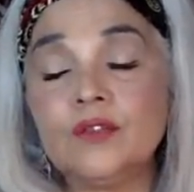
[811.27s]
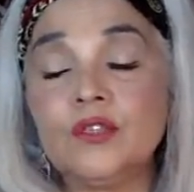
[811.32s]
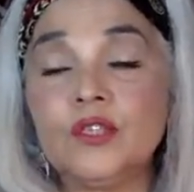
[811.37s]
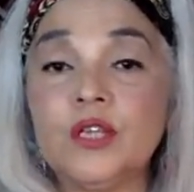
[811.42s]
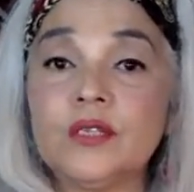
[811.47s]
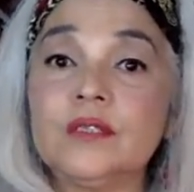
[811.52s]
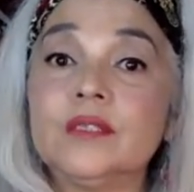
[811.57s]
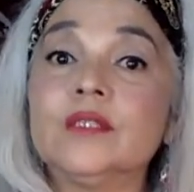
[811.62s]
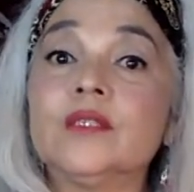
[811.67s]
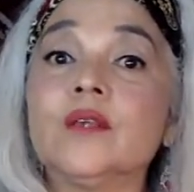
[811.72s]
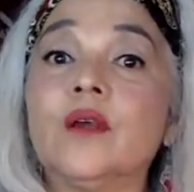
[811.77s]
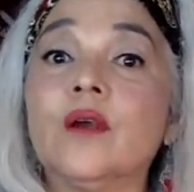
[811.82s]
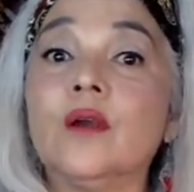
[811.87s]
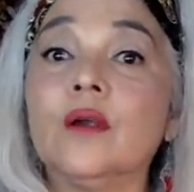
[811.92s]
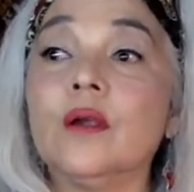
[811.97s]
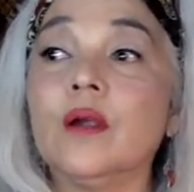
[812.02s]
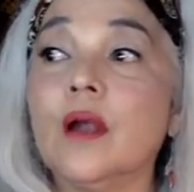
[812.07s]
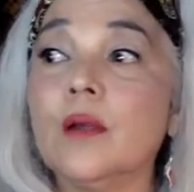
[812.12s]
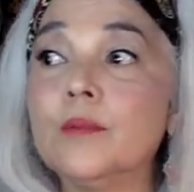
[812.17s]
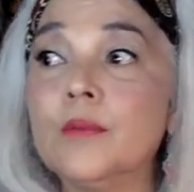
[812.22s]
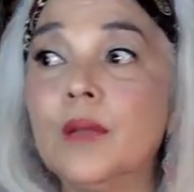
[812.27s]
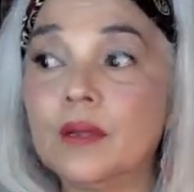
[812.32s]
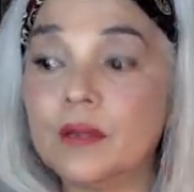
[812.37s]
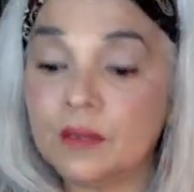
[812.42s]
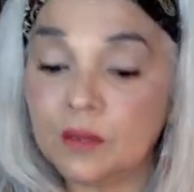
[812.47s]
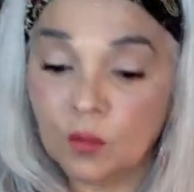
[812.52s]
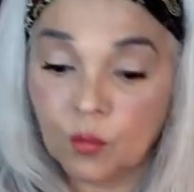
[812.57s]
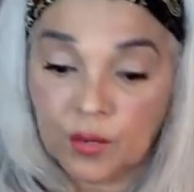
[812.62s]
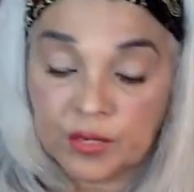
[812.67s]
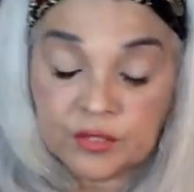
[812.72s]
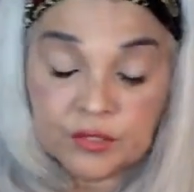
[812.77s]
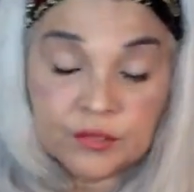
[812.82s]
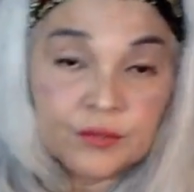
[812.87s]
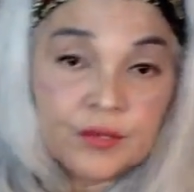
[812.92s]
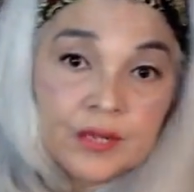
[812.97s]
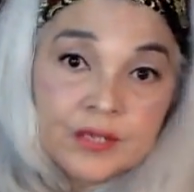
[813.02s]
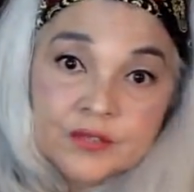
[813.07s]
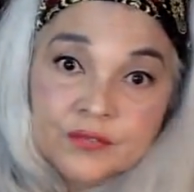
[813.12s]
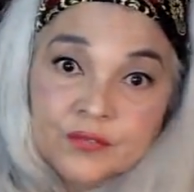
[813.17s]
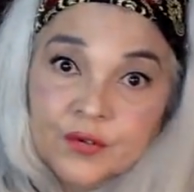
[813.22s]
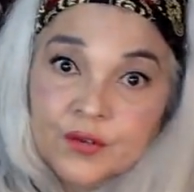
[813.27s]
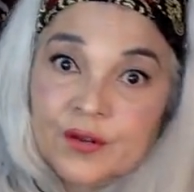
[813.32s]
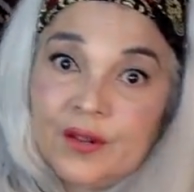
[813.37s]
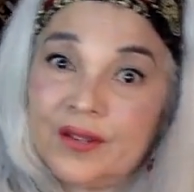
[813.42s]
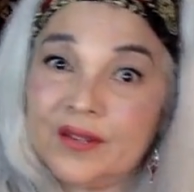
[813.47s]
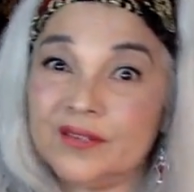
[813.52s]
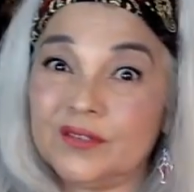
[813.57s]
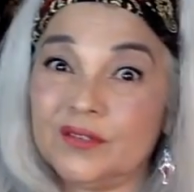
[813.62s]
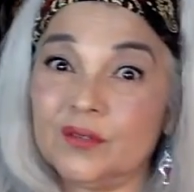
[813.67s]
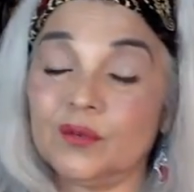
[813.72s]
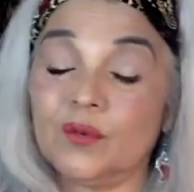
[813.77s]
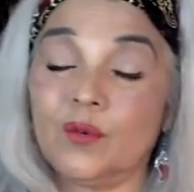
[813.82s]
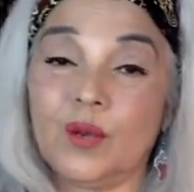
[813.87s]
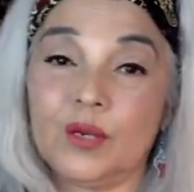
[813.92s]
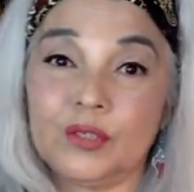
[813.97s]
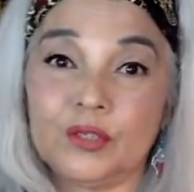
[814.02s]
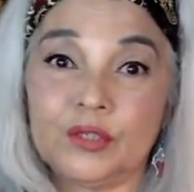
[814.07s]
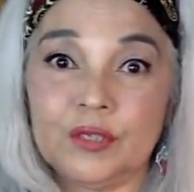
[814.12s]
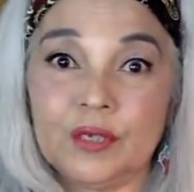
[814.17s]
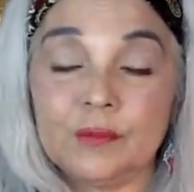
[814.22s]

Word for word: chances are I'm not going to wait two days for you to answer the question.